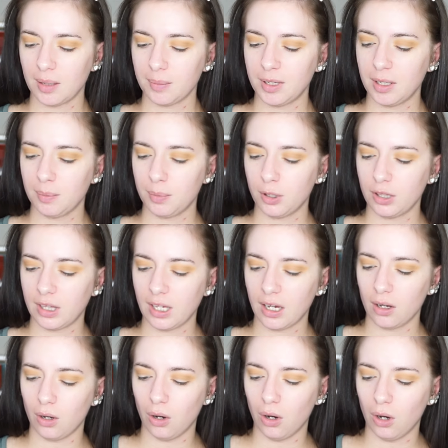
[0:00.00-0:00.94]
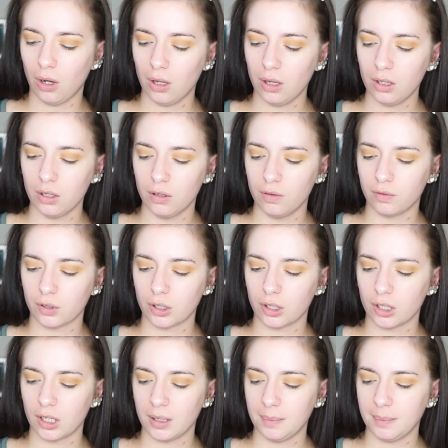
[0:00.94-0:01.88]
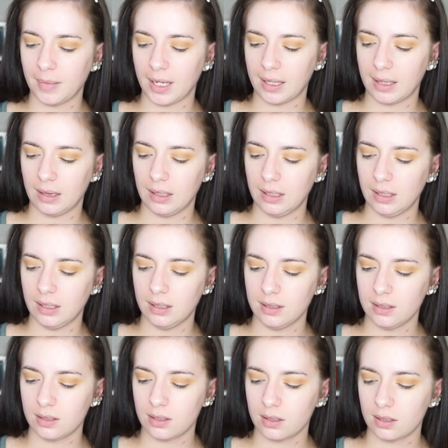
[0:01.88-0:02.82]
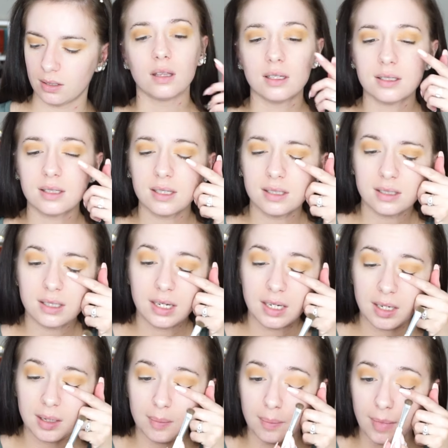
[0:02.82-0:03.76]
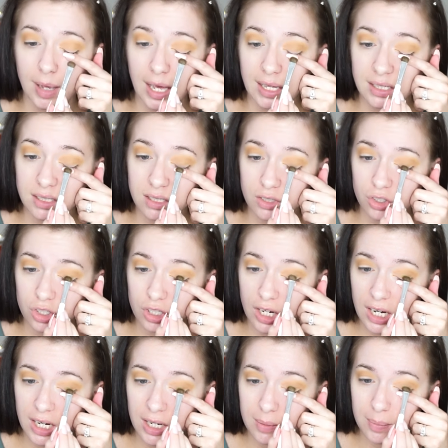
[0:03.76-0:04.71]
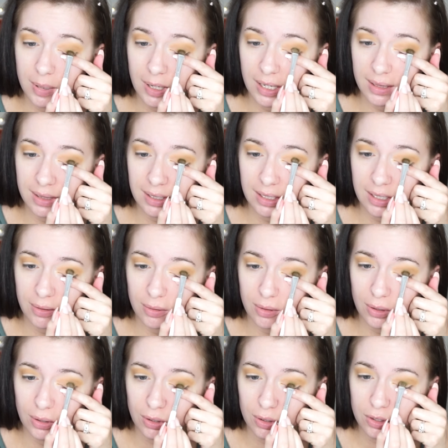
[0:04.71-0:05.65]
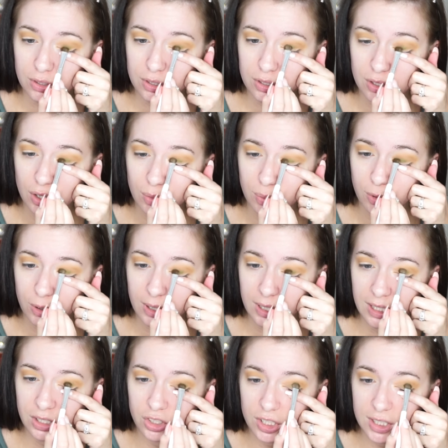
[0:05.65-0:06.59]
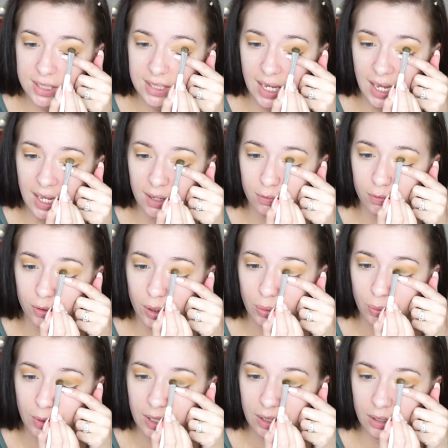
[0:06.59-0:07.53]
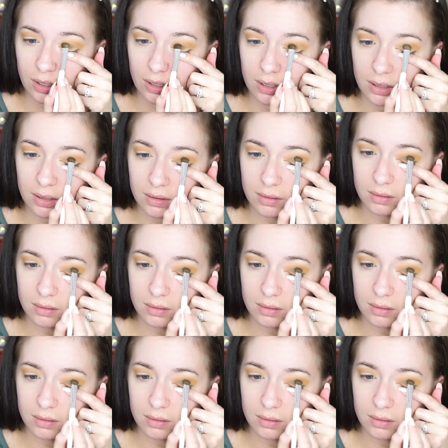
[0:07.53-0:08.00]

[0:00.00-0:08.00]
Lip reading: I'm going to put that all over my lids. This is a matte shade, but I think it would look so pretty just everywhere.